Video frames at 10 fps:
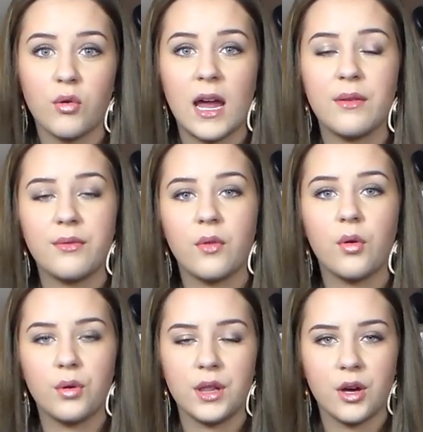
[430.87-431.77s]
great
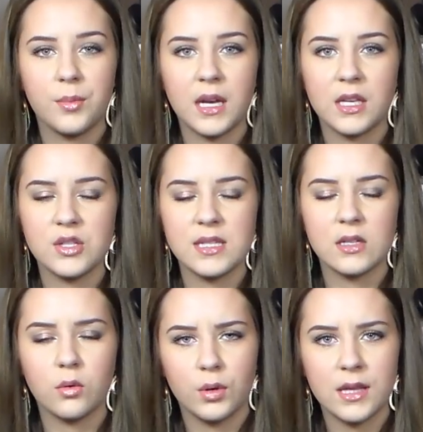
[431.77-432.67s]
for oily combination
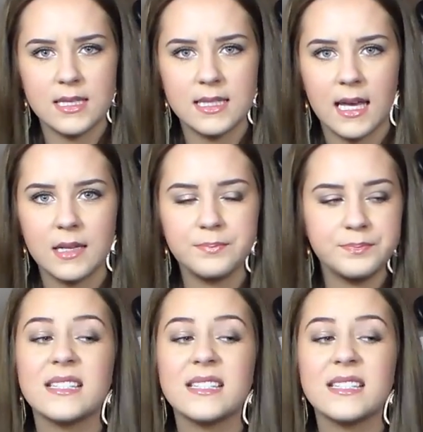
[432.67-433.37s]
skin or oily skin.